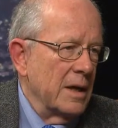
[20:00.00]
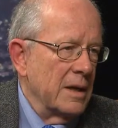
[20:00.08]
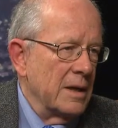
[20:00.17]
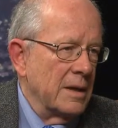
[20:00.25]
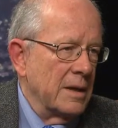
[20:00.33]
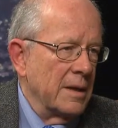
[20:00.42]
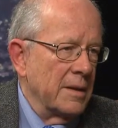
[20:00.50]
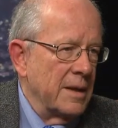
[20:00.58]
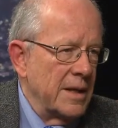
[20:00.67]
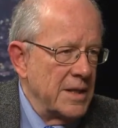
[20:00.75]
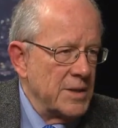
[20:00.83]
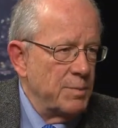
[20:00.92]
that
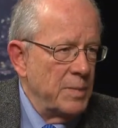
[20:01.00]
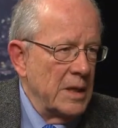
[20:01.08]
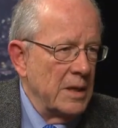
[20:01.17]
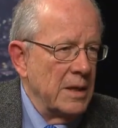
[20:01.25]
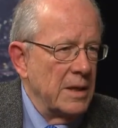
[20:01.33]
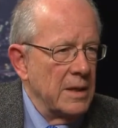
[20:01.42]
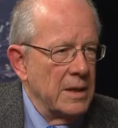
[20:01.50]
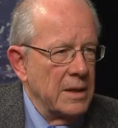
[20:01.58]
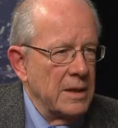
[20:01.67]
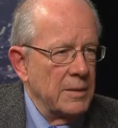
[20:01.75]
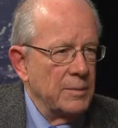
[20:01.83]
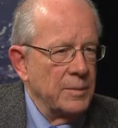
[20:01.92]
has been
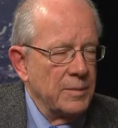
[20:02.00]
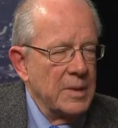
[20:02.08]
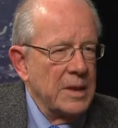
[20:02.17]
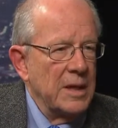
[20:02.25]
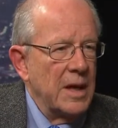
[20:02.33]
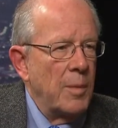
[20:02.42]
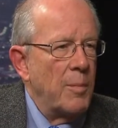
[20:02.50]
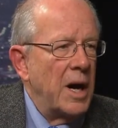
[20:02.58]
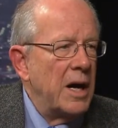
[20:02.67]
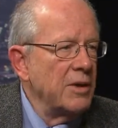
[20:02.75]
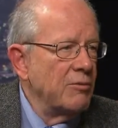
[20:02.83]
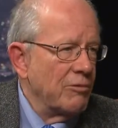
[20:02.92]
a
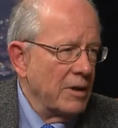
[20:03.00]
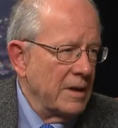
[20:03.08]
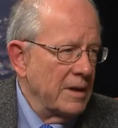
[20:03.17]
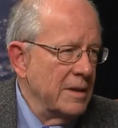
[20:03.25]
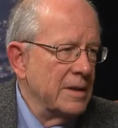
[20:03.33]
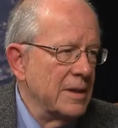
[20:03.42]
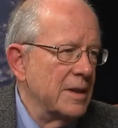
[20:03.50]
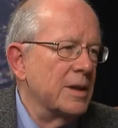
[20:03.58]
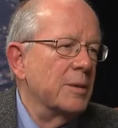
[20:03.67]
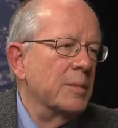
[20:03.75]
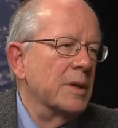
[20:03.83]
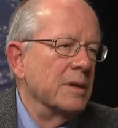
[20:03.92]
mantra
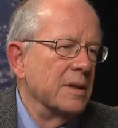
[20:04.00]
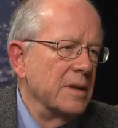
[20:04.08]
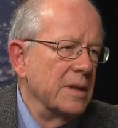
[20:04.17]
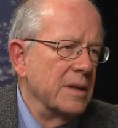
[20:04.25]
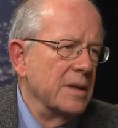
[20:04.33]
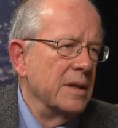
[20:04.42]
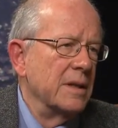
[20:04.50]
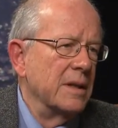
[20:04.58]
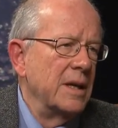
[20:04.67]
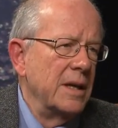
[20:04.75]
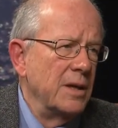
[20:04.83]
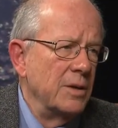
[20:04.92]
among the
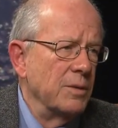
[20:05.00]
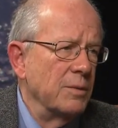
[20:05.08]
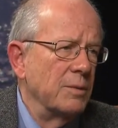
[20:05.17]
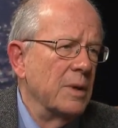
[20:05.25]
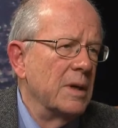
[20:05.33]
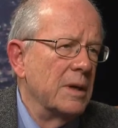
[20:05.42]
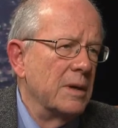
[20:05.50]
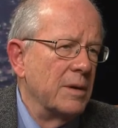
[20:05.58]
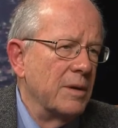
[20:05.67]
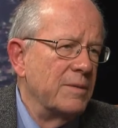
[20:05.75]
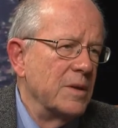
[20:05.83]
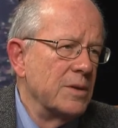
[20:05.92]
EU
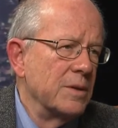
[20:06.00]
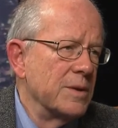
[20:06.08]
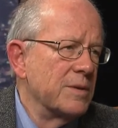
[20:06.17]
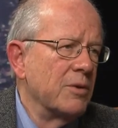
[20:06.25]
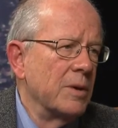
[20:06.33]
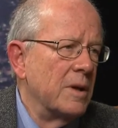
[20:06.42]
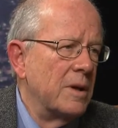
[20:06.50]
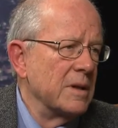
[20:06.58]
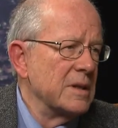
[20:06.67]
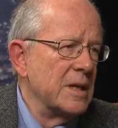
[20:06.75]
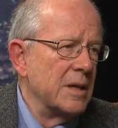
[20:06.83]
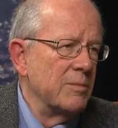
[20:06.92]
officials for a long
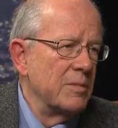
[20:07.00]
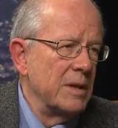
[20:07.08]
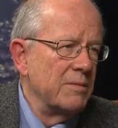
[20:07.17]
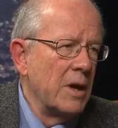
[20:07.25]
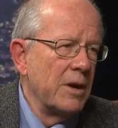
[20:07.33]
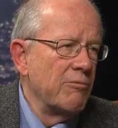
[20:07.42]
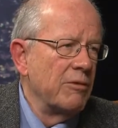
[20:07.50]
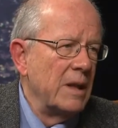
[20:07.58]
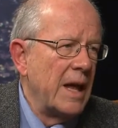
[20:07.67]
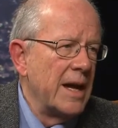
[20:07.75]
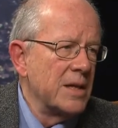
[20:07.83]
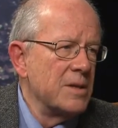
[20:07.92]
time. They've got to
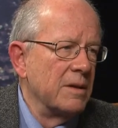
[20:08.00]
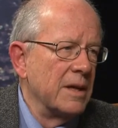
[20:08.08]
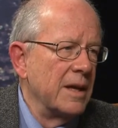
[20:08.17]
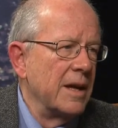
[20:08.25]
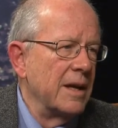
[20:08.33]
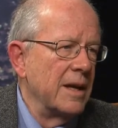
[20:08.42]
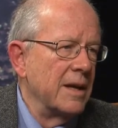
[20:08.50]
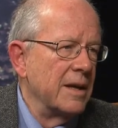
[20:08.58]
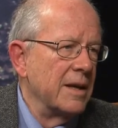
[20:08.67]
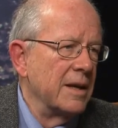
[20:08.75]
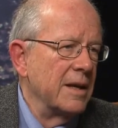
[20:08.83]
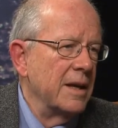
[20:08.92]
relax on that
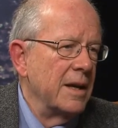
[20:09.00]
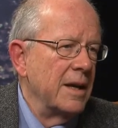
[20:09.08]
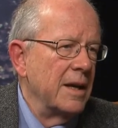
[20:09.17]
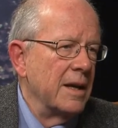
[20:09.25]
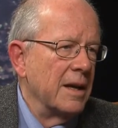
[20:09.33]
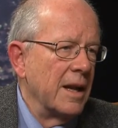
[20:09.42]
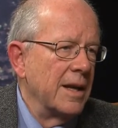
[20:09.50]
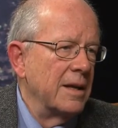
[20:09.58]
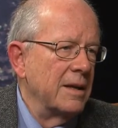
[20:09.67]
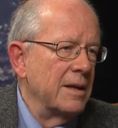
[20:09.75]
and let